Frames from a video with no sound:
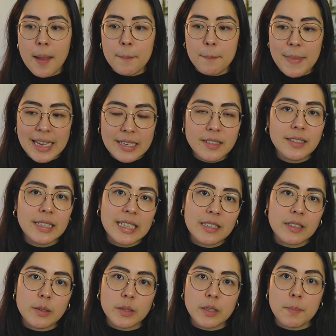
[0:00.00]
Metal
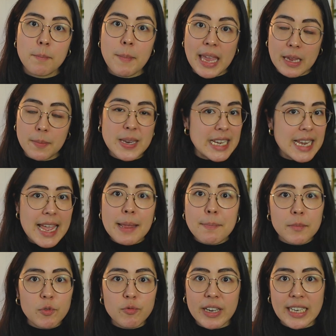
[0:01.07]
needles make me knit
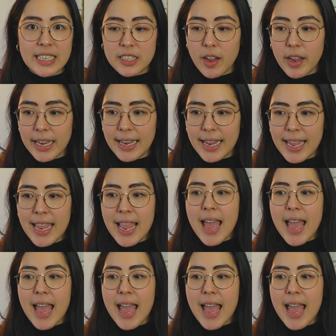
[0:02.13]
really tightly,